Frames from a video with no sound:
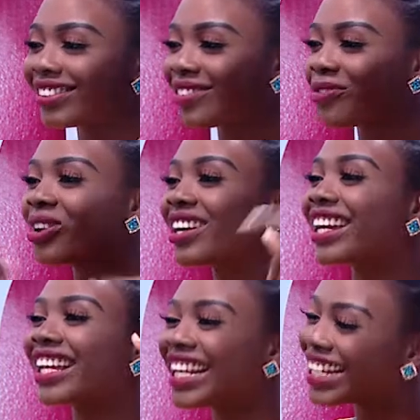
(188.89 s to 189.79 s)
woke
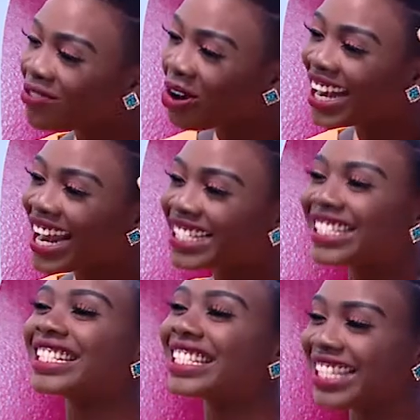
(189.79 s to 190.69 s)
wokeness
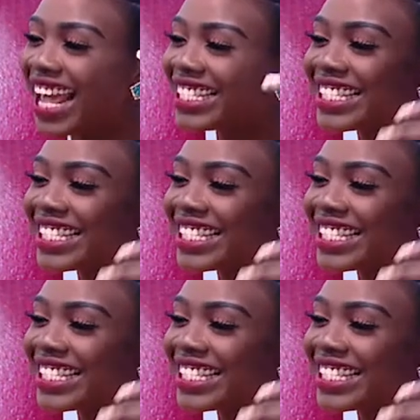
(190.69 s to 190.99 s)
in the sense.